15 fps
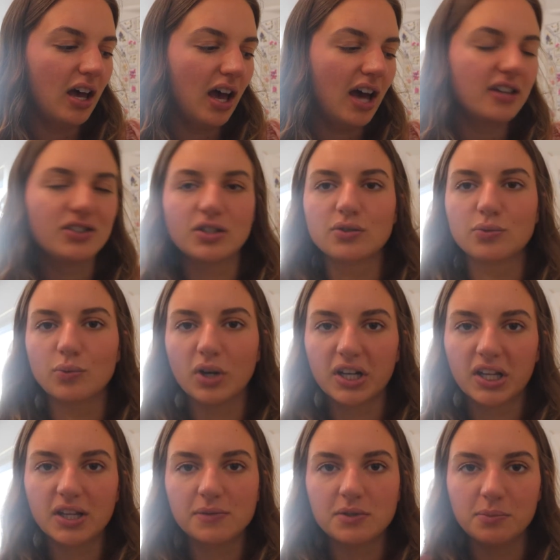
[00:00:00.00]
I just
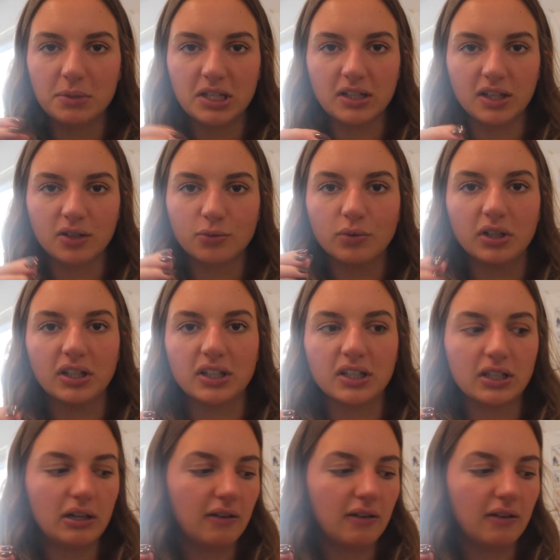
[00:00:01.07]
wanted them to be like really